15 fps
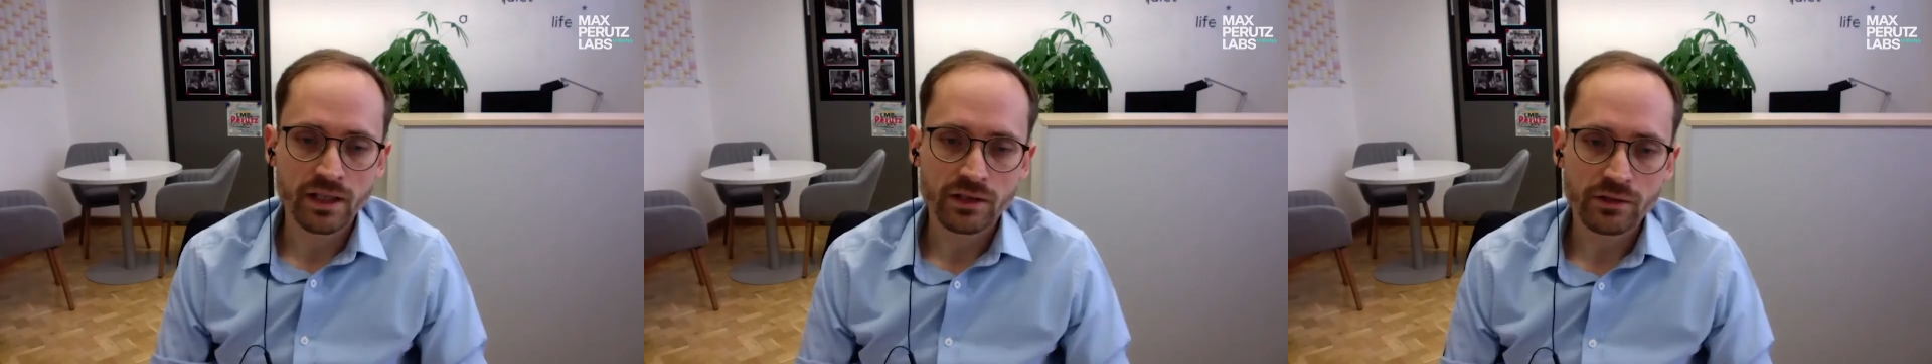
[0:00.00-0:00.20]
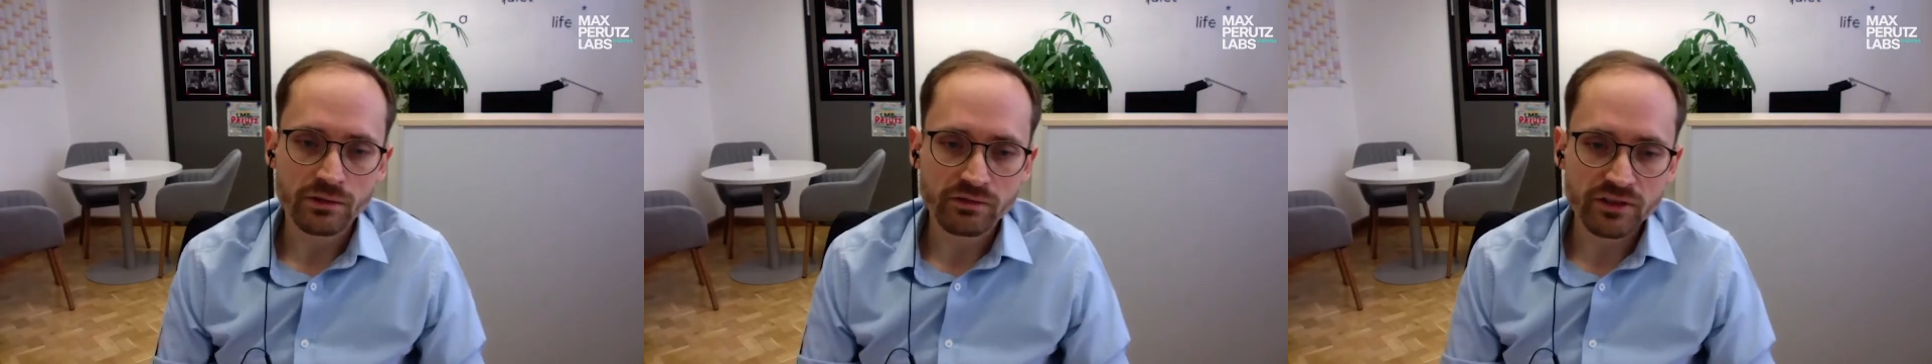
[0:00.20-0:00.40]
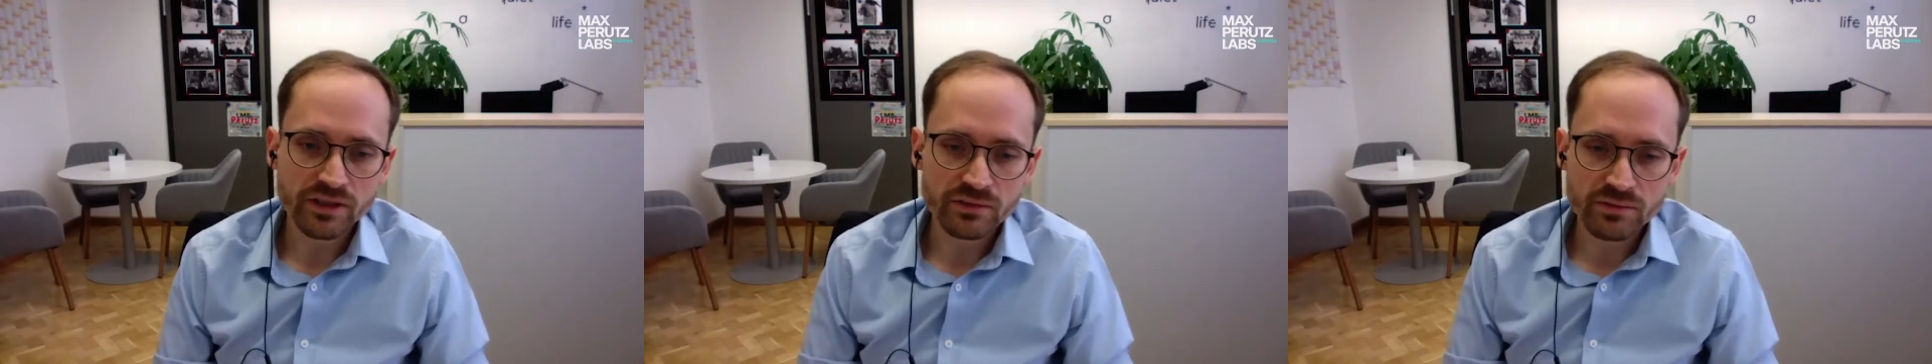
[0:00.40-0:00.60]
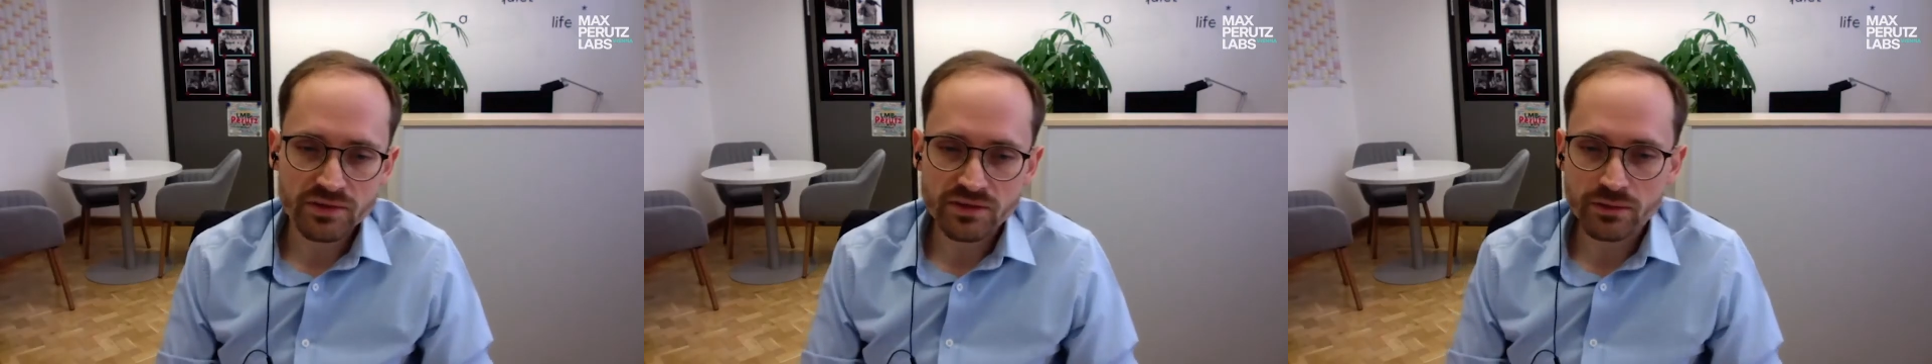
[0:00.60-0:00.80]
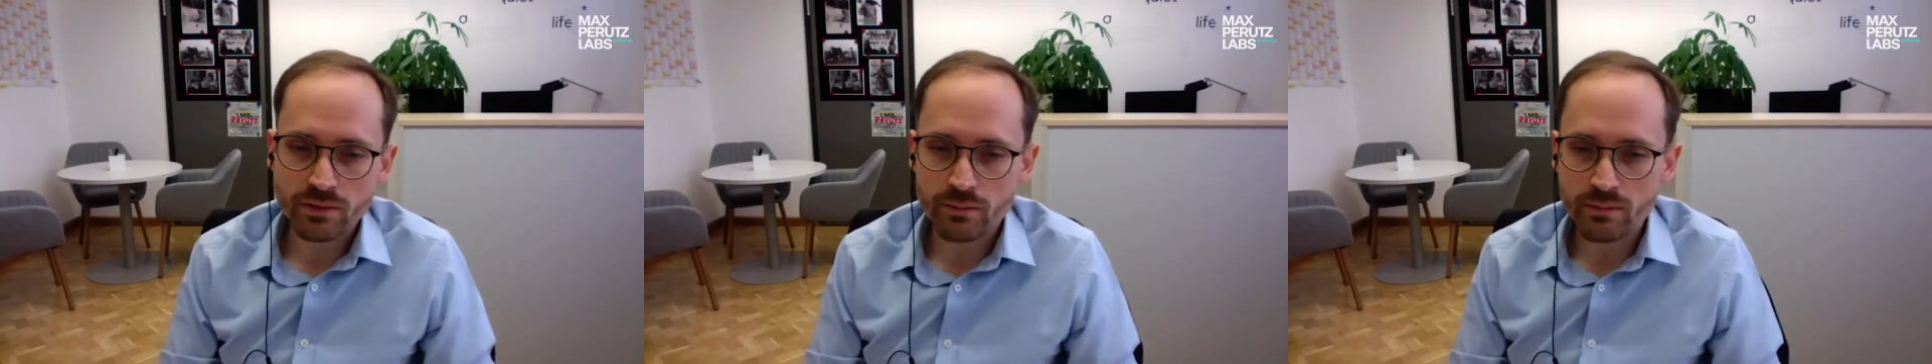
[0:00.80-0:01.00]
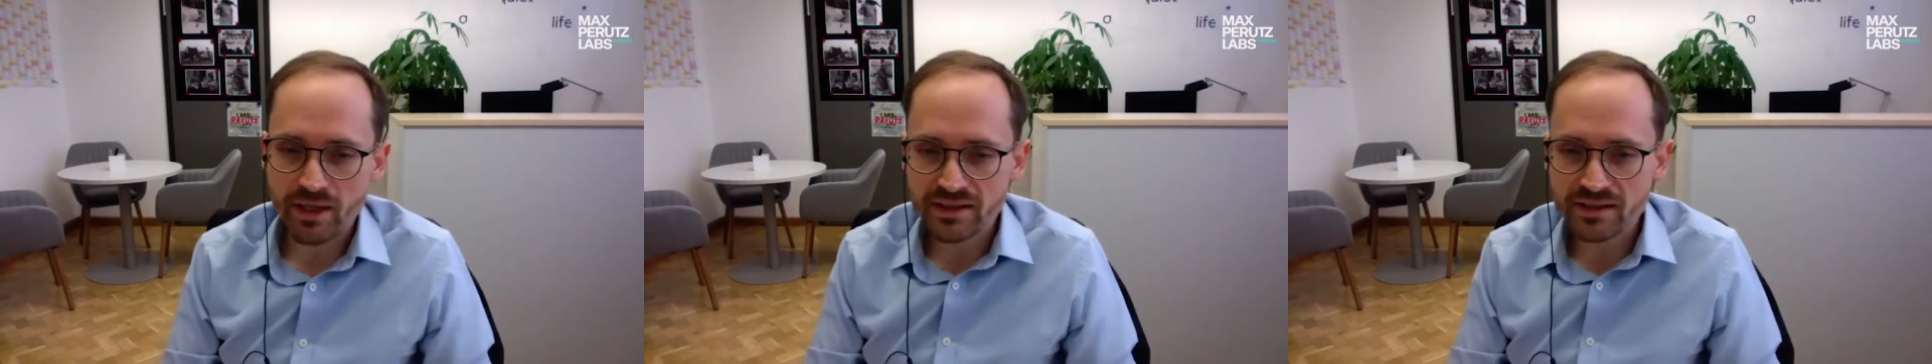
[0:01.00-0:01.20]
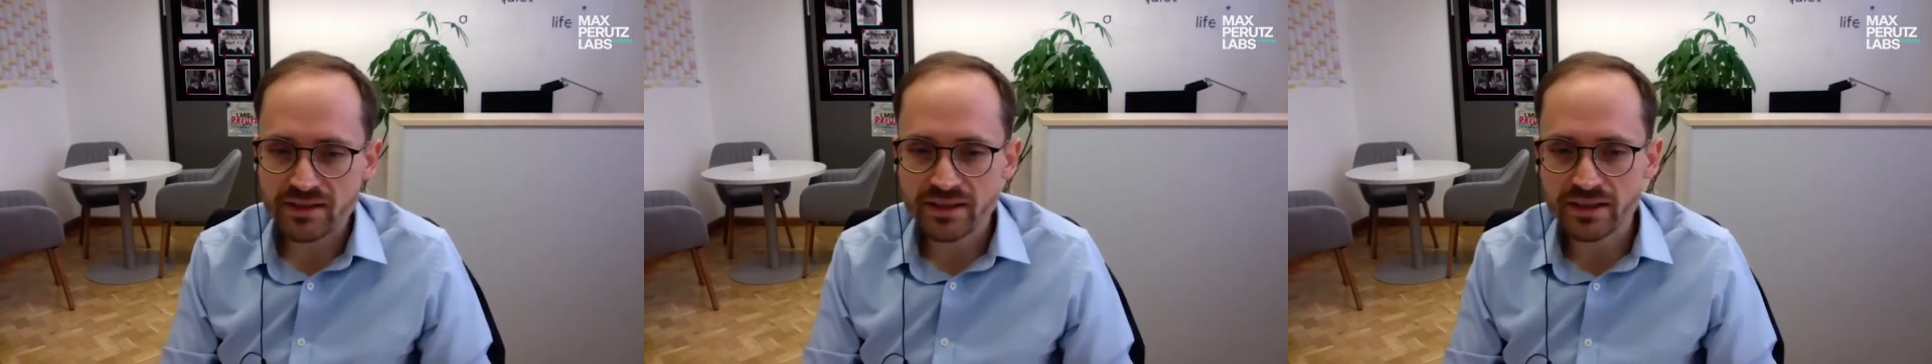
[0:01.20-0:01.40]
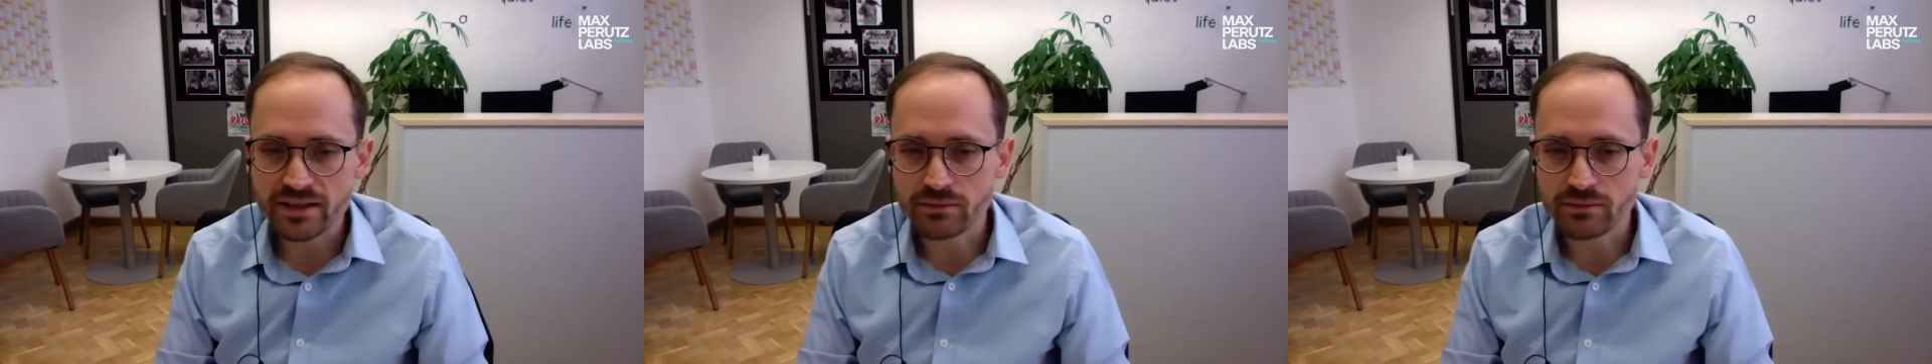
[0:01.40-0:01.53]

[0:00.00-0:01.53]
Your field was tremendously